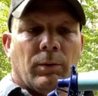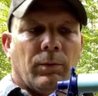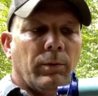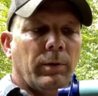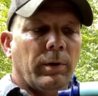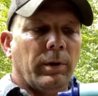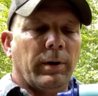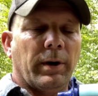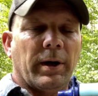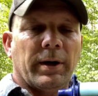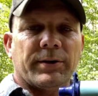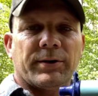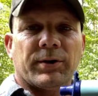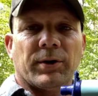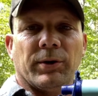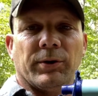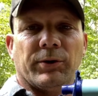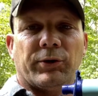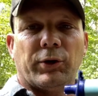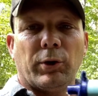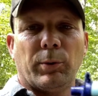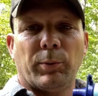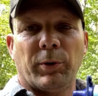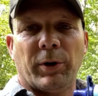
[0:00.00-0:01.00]
Right, so
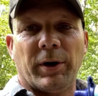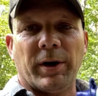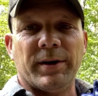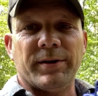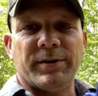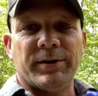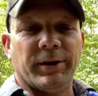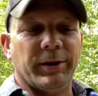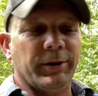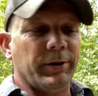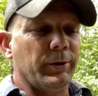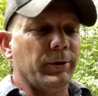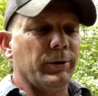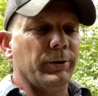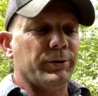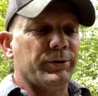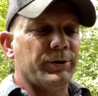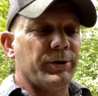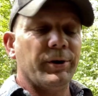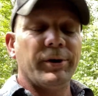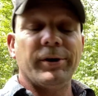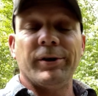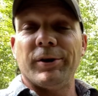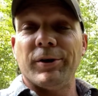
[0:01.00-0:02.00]
super easy to
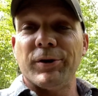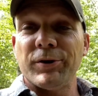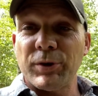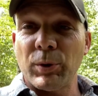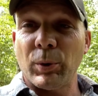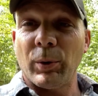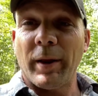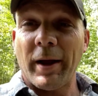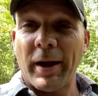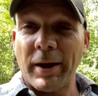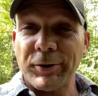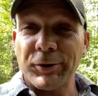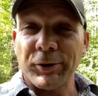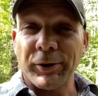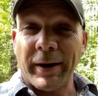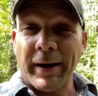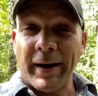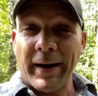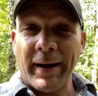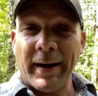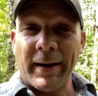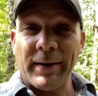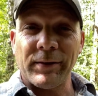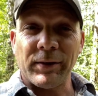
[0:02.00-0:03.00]
use. You can use it without your
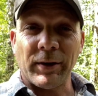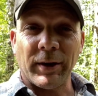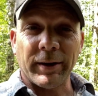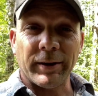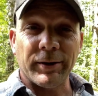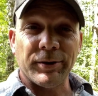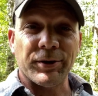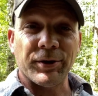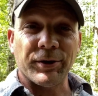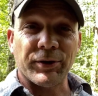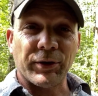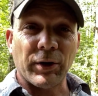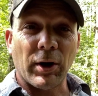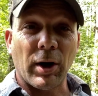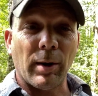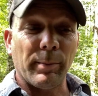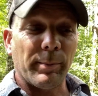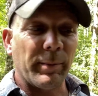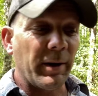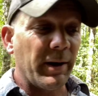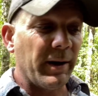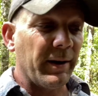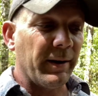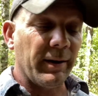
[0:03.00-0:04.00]
hands, like you just saw
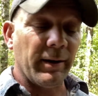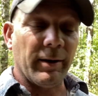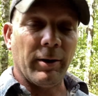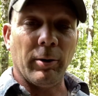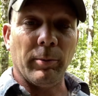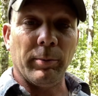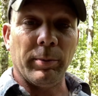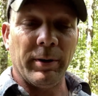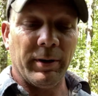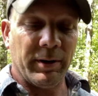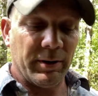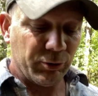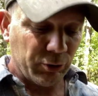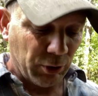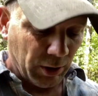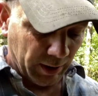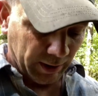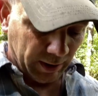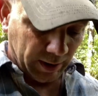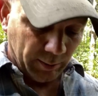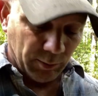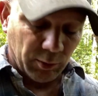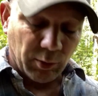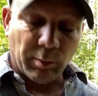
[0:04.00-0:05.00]
me, to help try
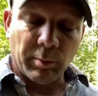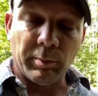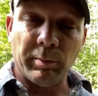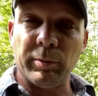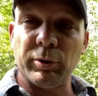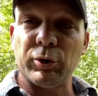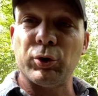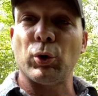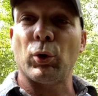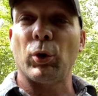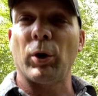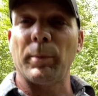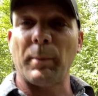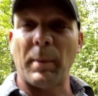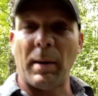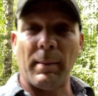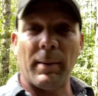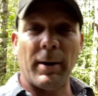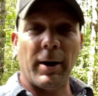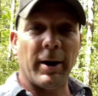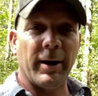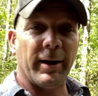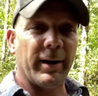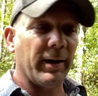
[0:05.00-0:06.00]
to keep the majority of my
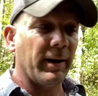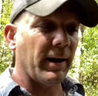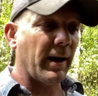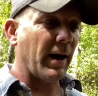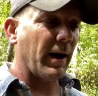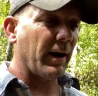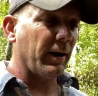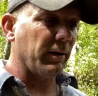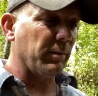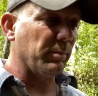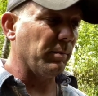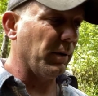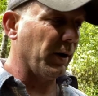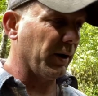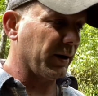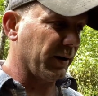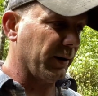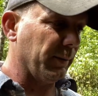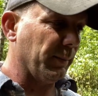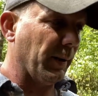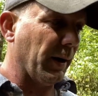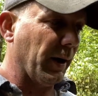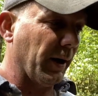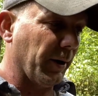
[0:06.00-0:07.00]
body out of the muck
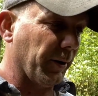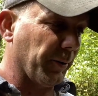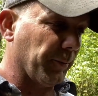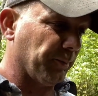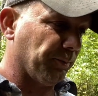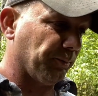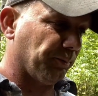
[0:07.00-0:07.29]
and the mire.